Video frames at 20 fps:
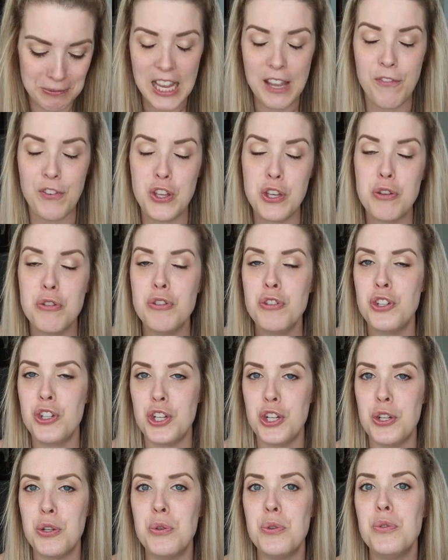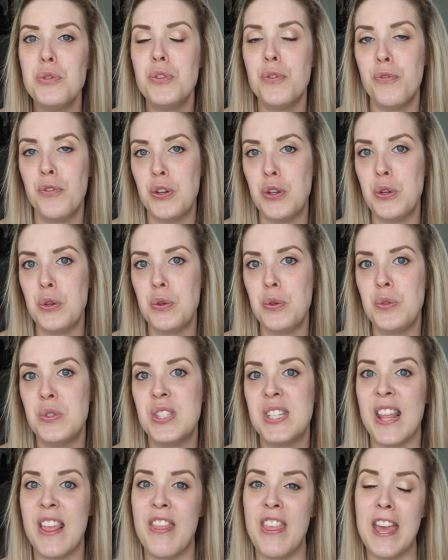If you choose foods
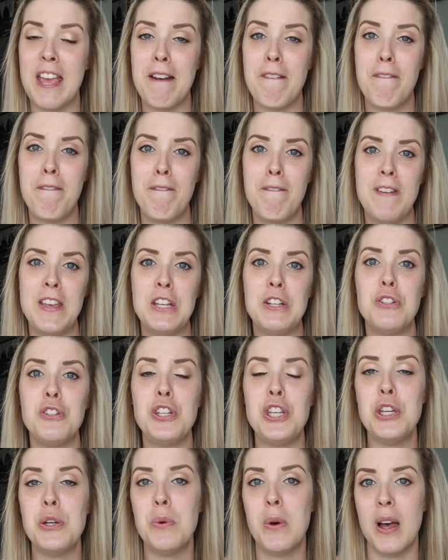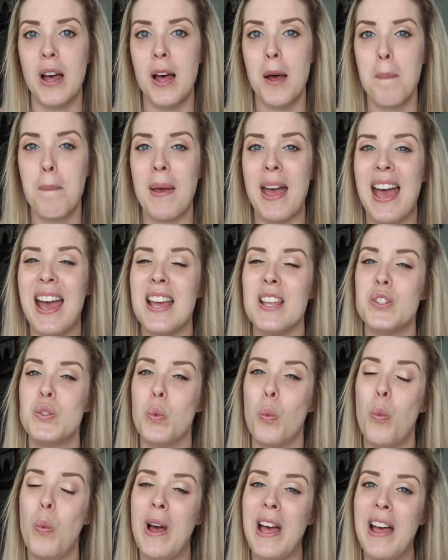that fill you up as
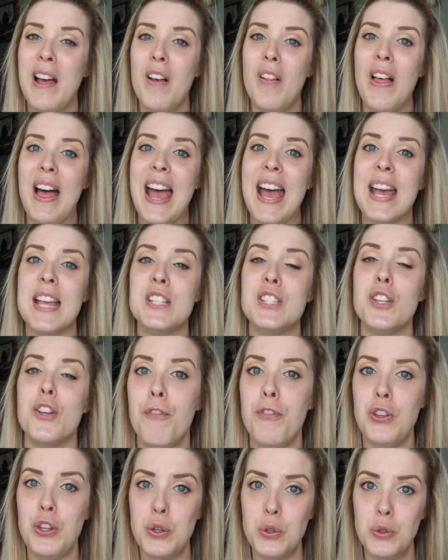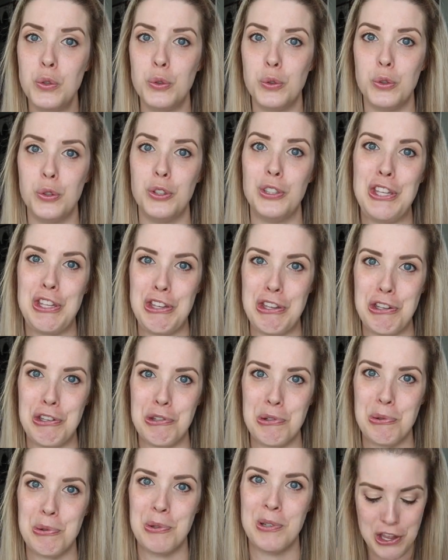well as fuel
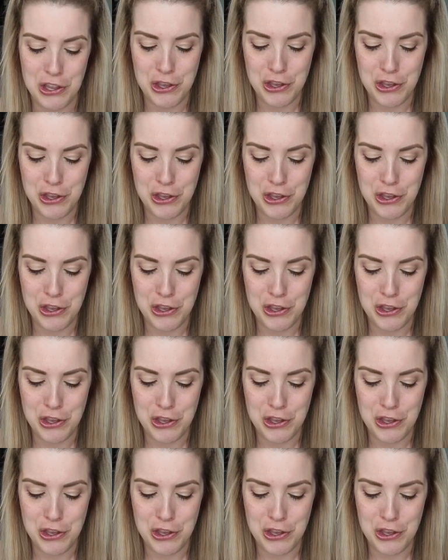you,